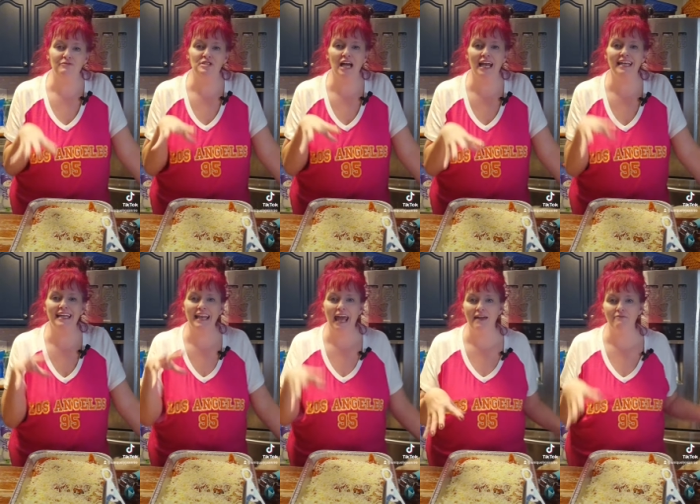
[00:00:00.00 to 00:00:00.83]
to kind of
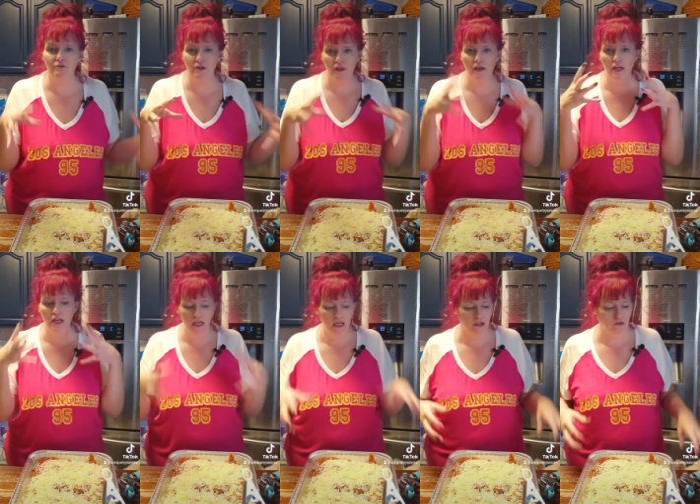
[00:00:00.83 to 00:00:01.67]
get everything
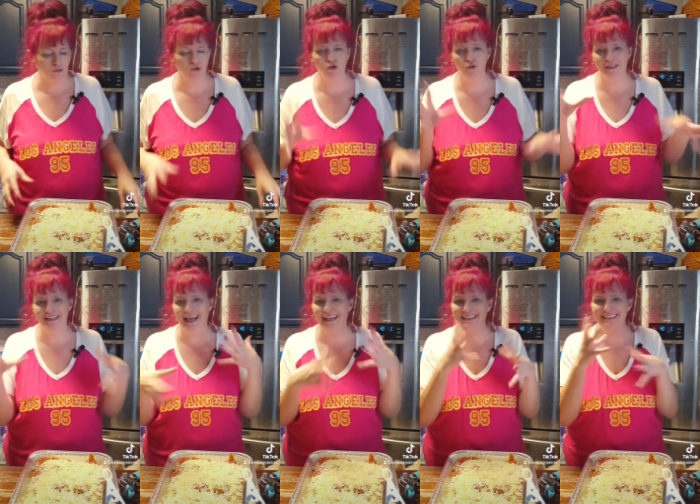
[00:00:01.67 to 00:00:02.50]
heated through
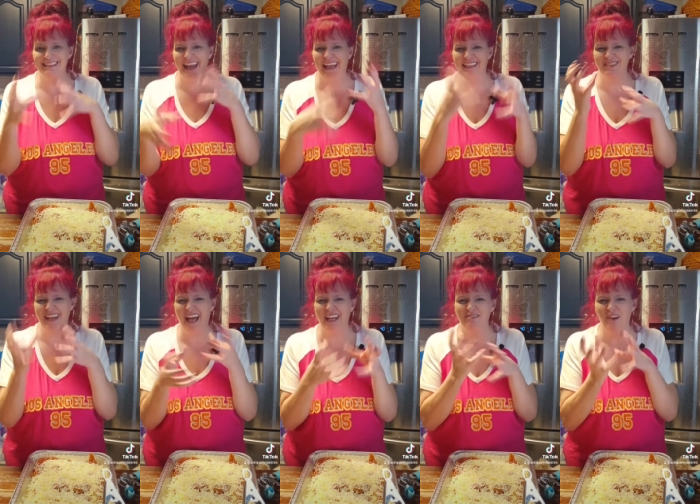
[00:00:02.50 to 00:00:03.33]
and
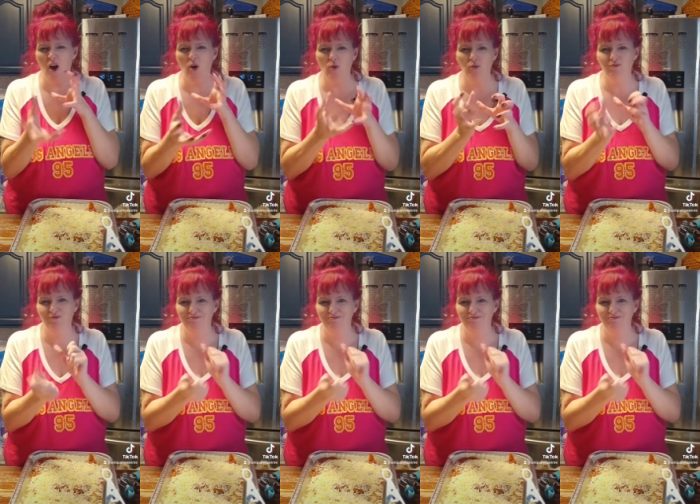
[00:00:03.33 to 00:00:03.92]
kind of all,